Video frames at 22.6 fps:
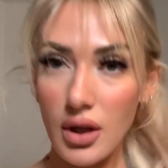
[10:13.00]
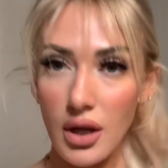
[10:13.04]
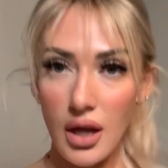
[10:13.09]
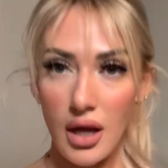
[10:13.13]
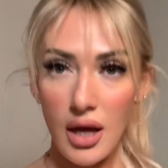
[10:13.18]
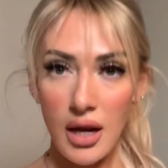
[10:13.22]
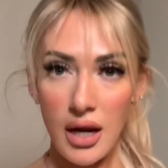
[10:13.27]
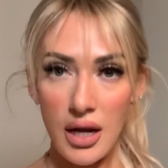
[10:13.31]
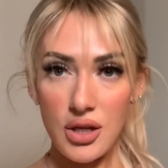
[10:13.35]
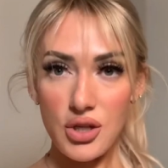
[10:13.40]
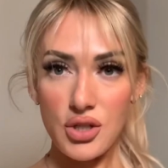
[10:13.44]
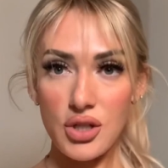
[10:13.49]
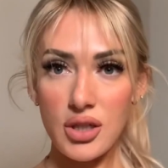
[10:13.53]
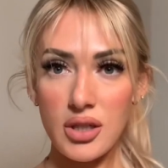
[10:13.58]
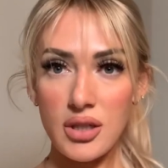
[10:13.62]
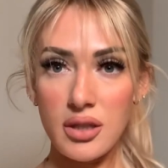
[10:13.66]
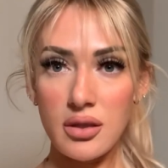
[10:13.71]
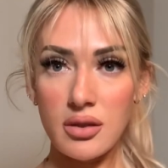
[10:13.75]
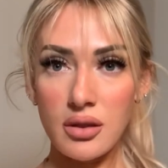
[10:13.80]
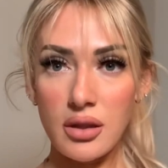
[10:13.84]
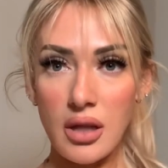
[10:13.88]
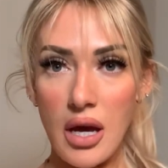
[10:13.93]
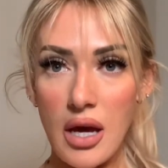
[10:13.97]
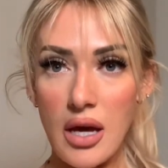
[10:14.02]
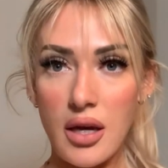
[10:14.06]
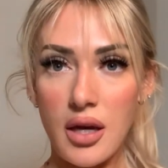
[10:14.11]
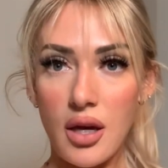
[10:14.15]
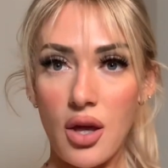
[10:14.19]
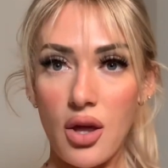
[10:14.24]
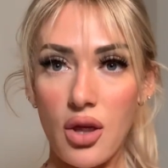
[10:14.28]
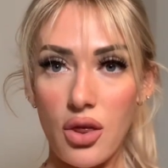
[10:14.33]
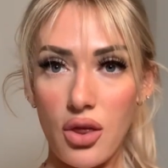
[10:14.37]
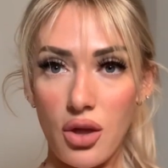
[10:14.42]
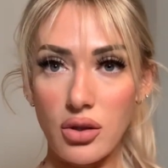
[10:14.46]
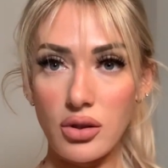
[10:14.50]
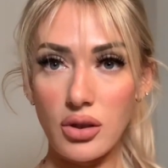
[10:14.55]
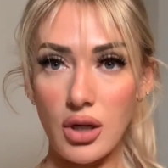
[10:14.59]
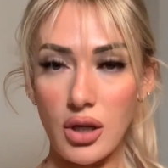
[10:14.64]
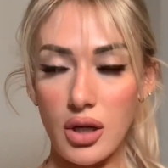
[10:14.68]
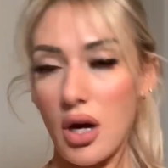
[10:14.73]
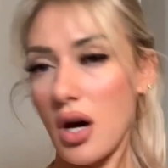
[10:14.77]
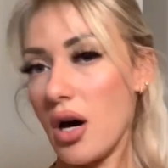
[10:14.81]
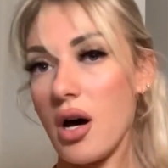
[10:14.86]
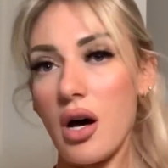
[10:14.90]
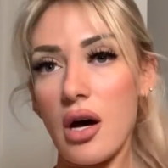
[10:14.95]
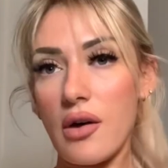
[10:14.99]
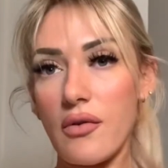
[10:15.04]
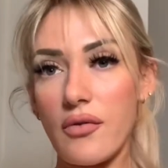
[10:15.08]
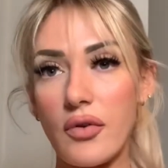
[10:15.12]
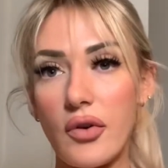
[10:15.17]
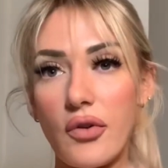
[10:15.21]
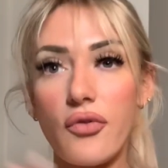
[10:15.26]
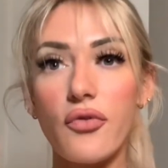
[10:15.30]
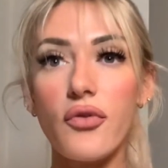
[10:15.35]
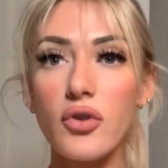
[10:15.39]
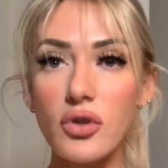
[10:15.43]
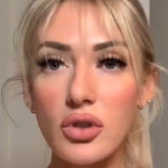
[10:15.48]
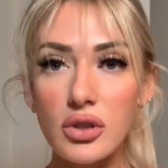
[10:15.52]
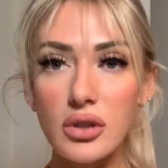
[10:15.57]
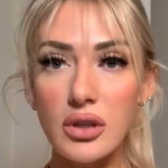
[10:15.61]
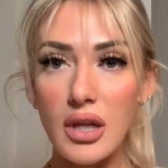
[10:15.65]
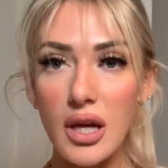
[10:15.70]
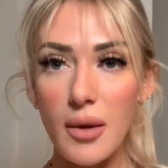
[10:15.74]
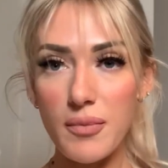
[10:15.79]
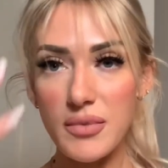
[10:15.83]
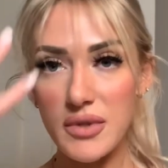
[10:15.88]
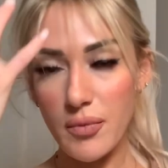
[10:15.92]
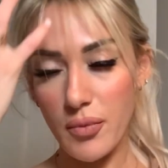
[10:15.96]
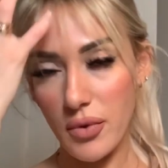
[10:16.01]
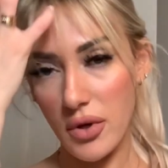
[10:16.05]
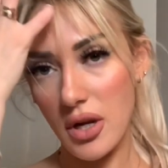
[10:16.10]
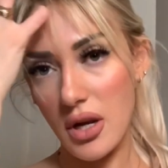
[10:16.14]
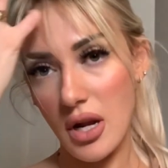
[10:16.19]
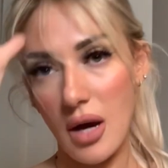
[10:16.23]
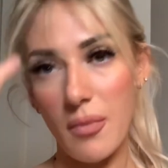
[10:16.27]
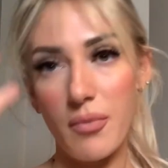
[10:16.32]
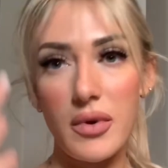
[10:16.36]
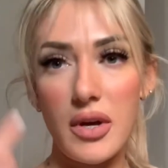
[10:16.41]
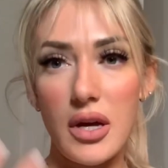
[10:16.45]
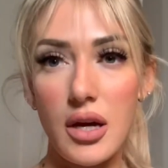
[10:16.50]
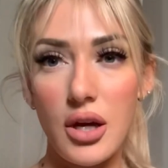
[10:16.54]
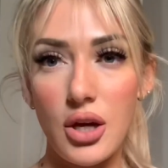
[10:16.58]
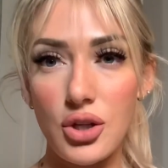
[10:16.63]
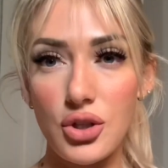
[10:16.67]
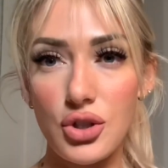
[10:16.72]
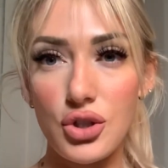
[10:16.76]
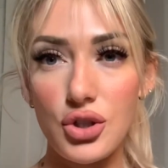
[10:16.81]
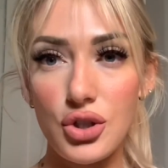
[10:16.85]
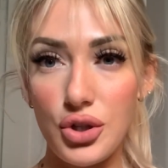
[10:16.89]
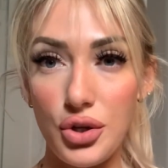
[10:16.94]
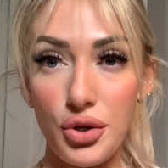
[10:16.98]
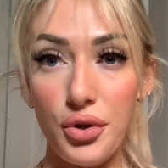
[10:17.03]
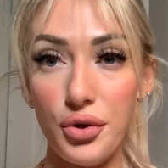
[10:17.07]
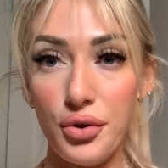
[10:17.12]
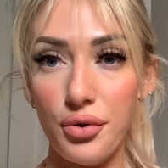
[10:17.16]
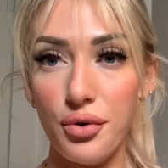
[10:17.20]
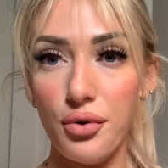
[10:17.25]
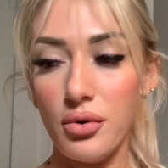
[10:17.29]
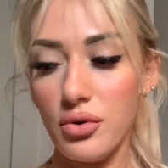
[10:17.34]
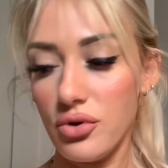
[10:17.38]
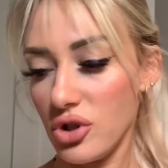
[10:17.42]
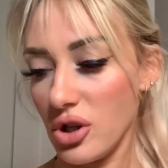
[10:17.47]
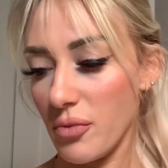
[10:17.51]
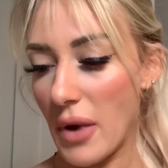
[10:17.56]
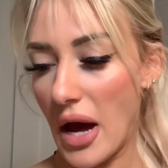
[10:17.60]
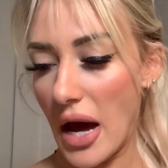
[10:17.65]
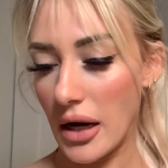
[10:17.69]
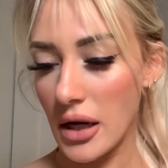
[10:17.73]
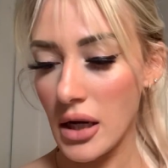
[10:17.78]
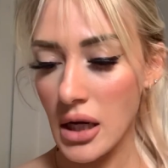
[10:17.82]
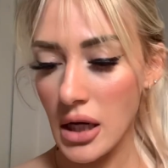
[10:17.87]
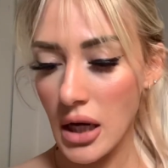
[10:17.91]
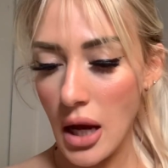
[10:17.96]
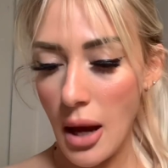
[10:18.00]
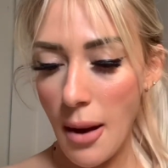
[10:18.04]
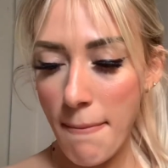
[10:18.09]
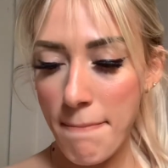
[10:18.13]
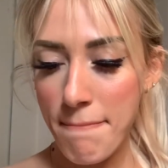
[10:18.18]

And I just like the look of fuller lips, but not being too dramatic.